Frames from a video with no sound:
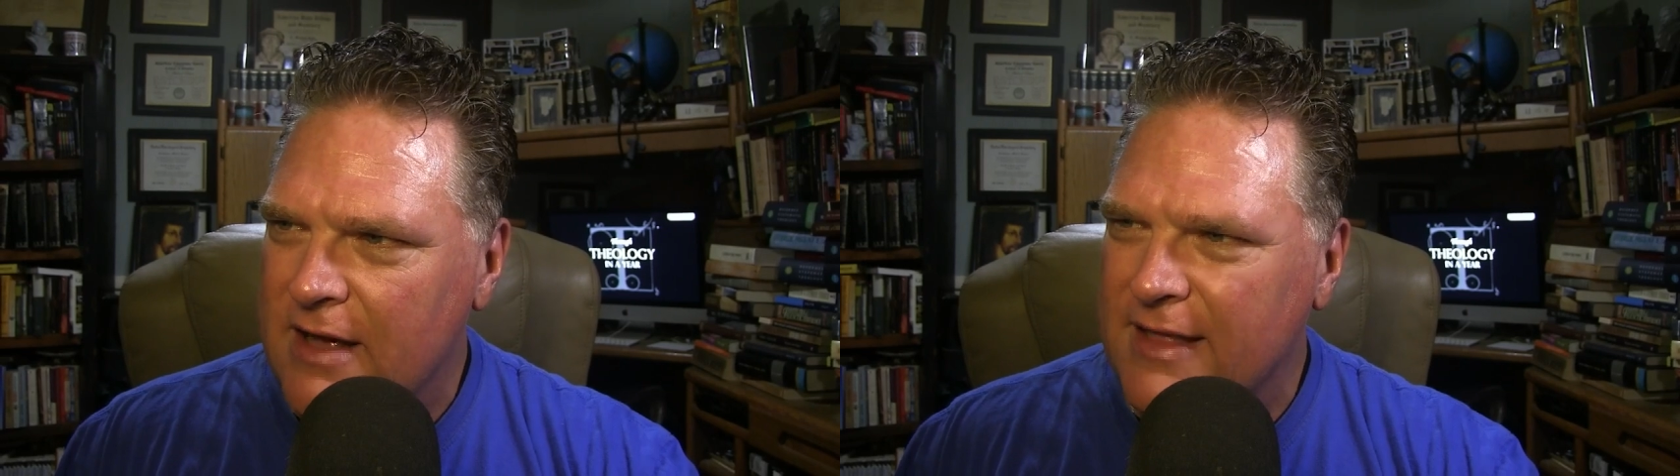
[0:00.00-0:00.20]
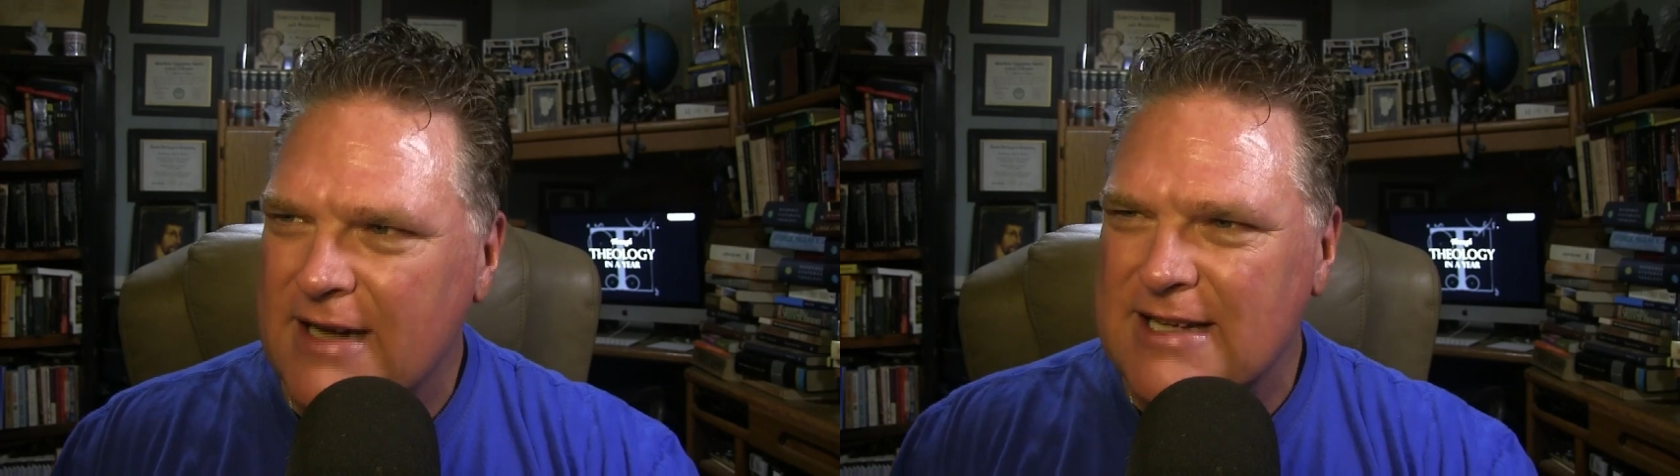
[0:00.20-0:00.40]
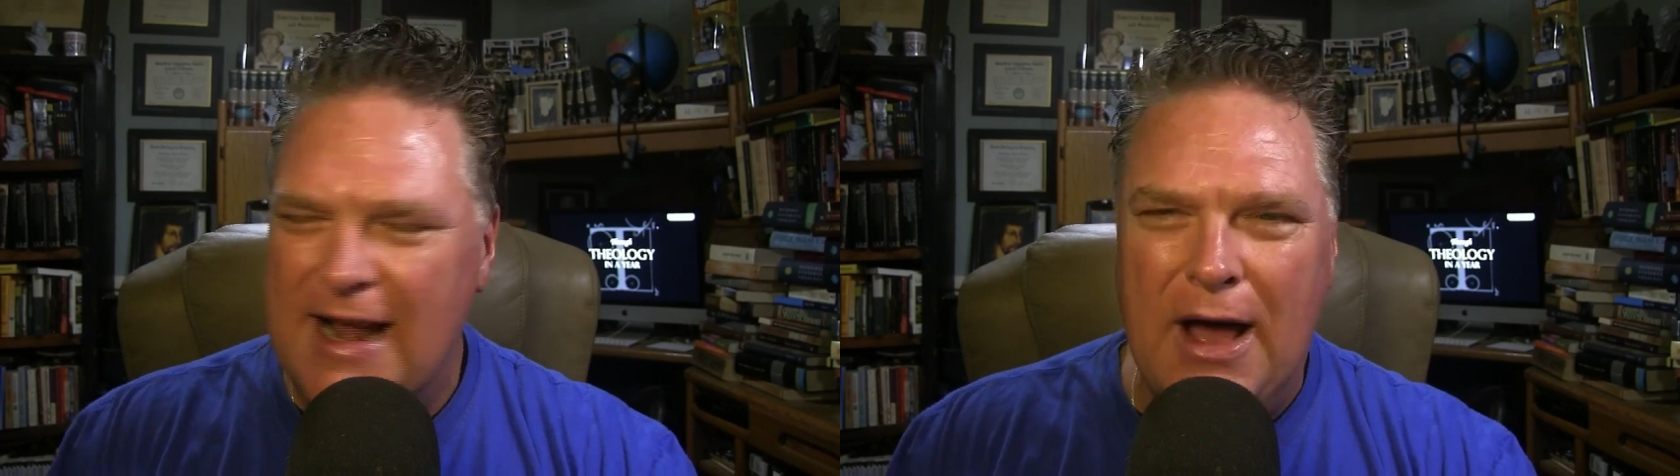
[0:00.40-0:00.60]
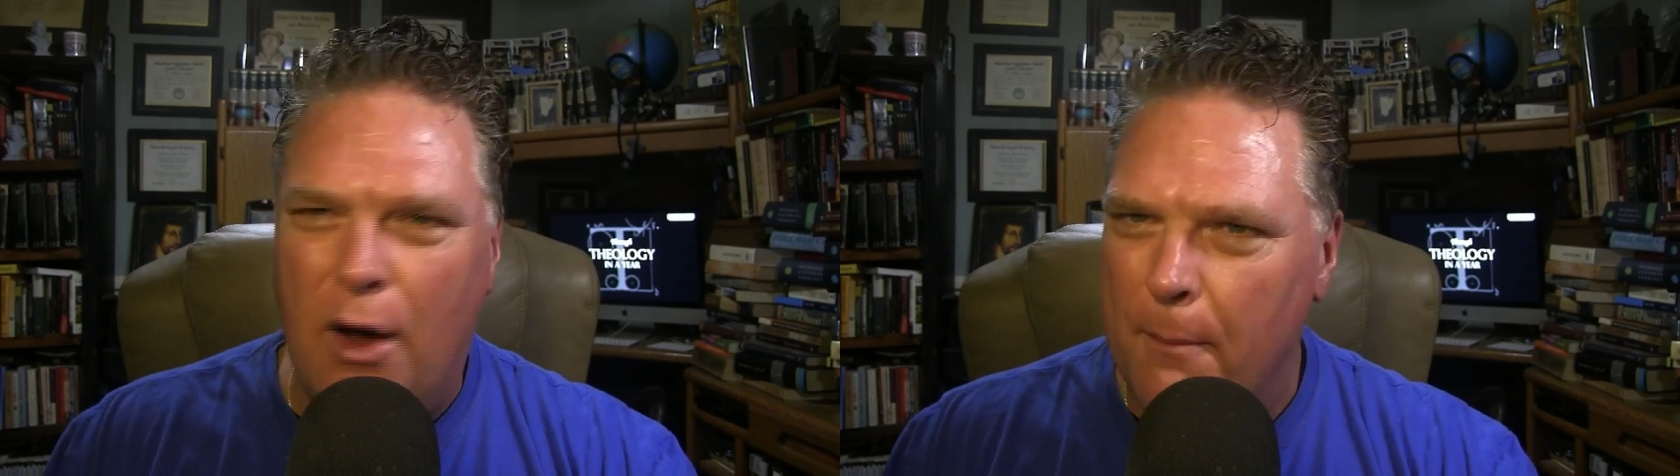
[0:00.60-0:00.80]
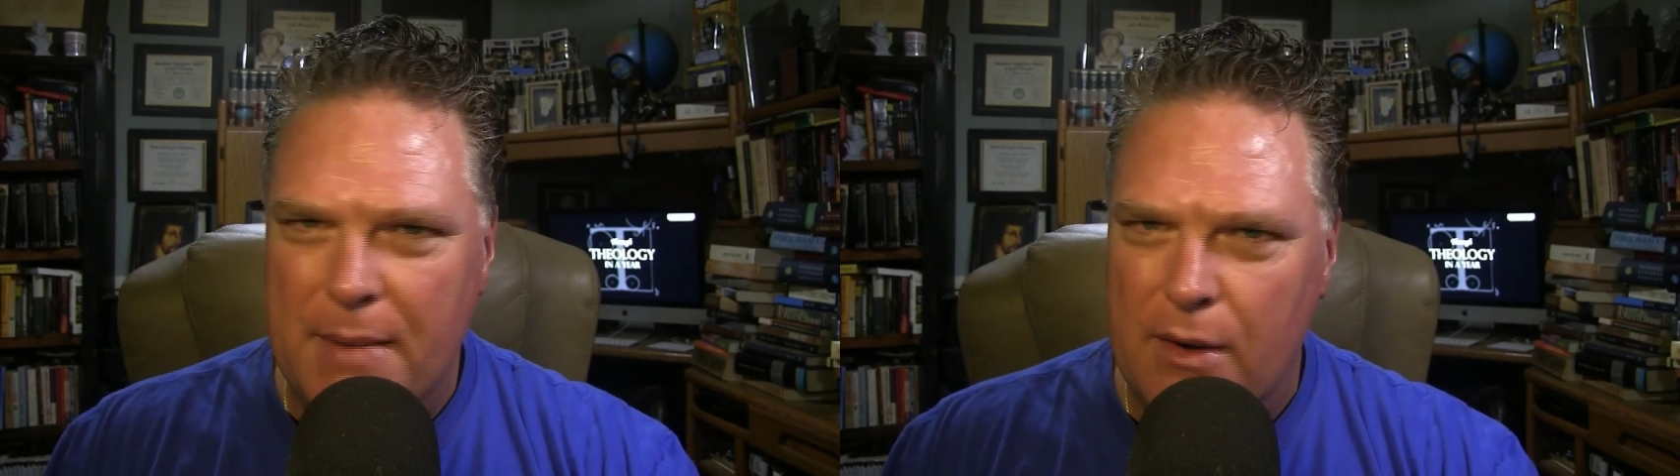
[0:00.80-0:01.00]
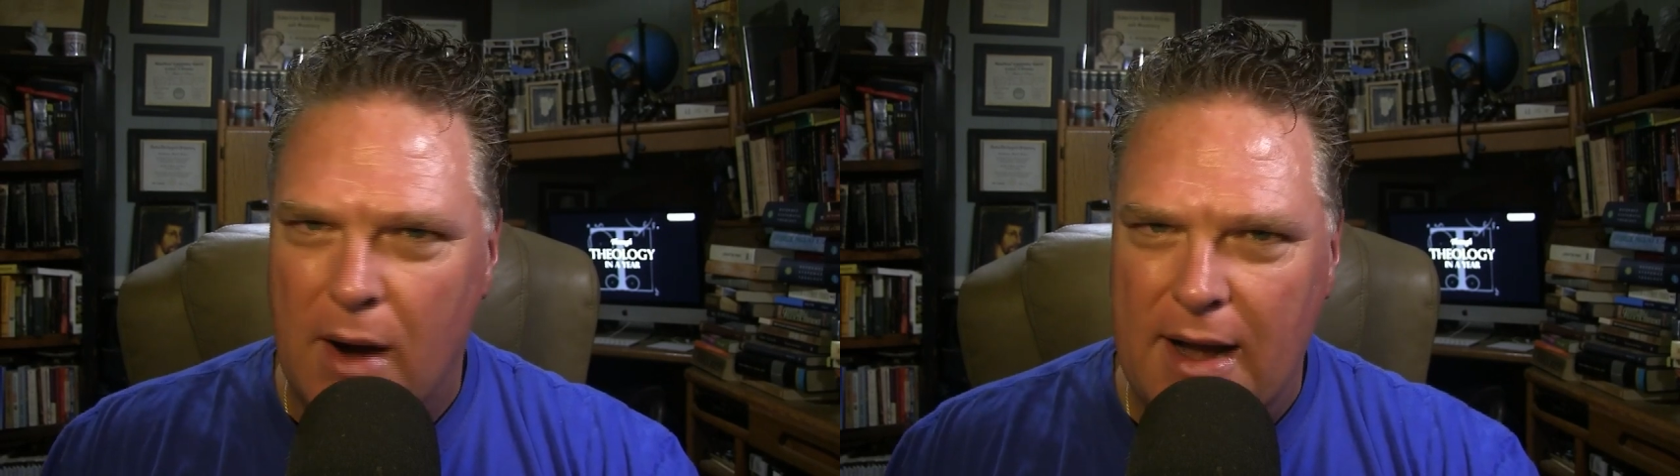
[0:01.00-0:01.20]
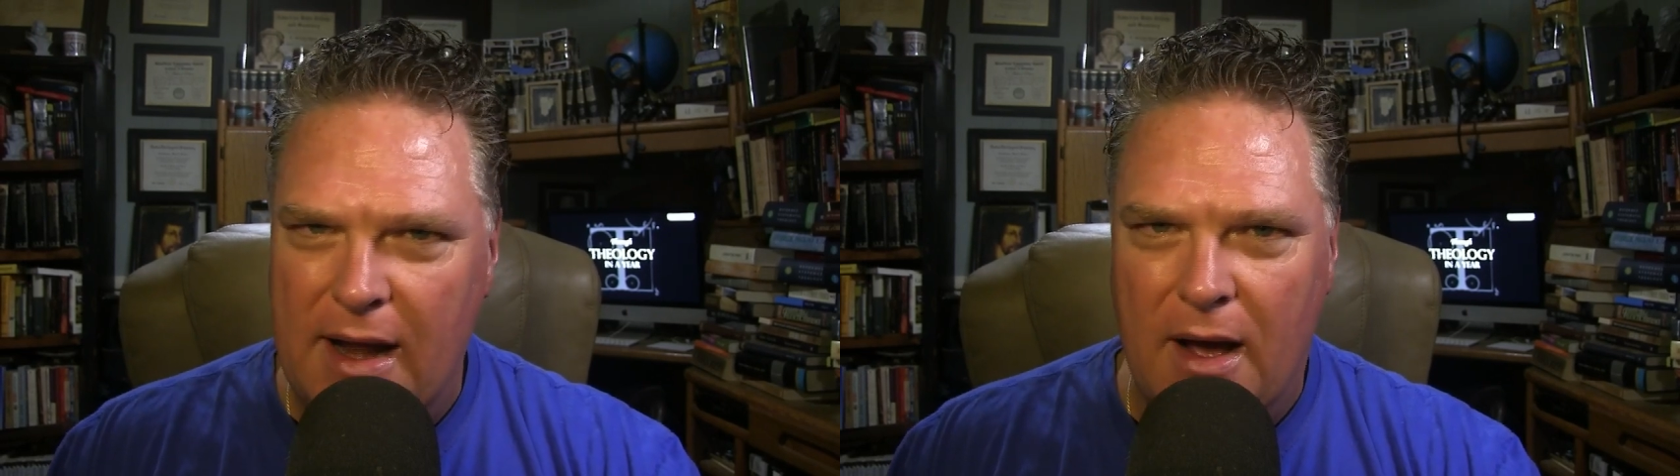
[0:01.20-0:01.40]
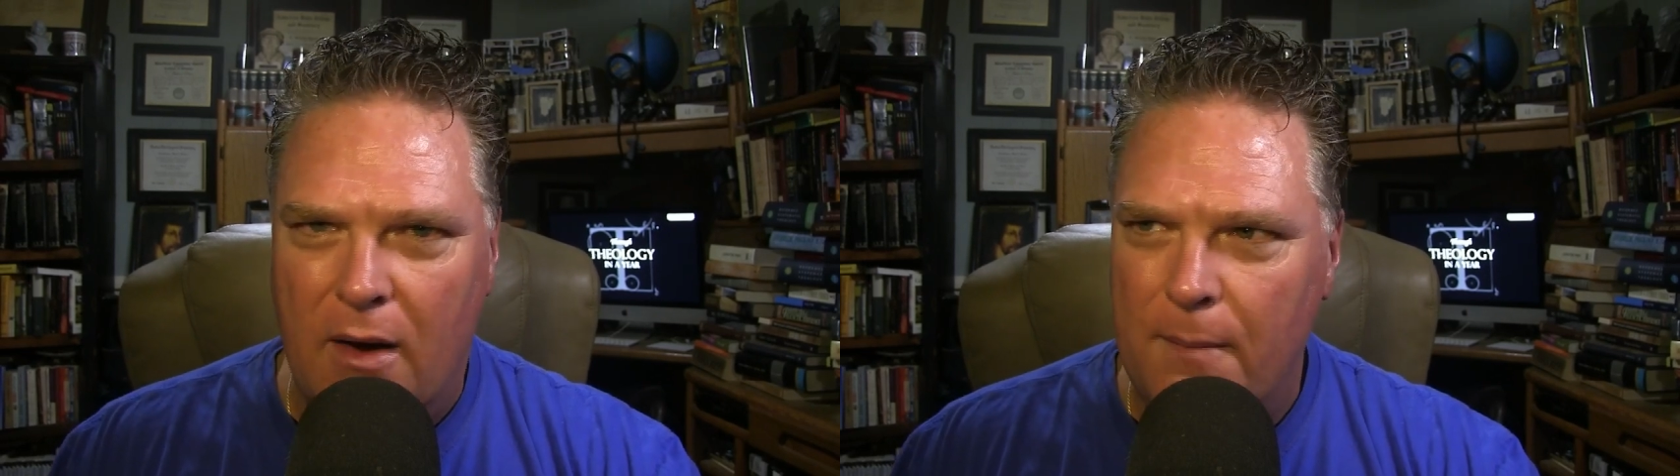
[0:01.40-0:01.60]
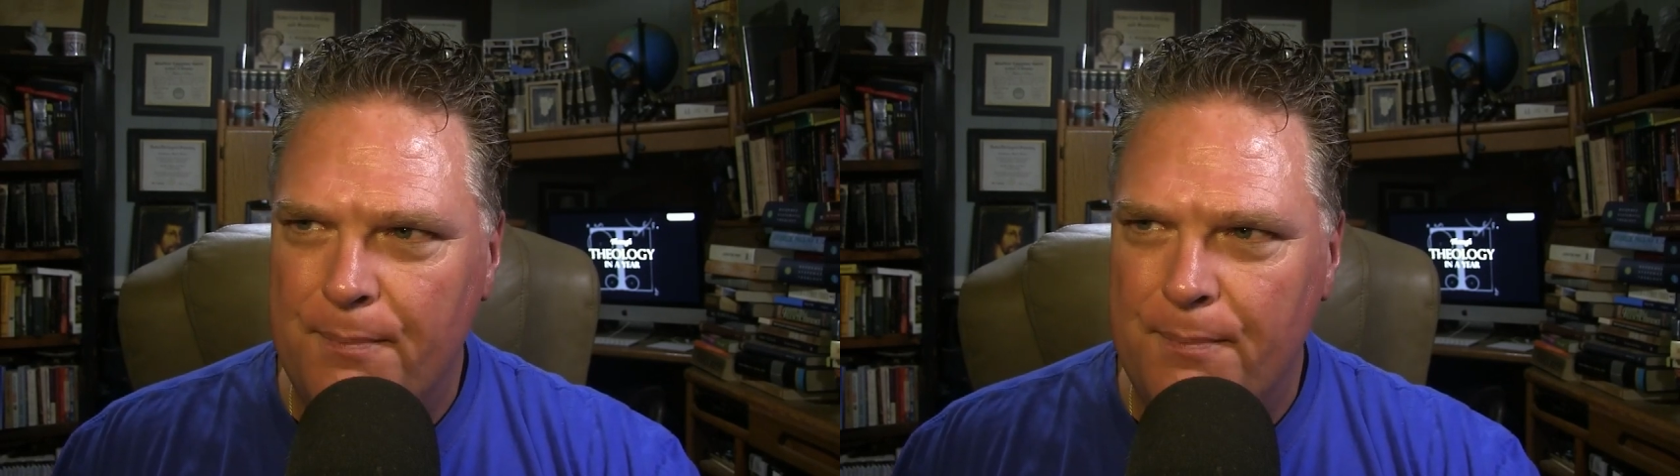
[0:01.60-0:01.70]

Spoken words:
that doesn't help me right now.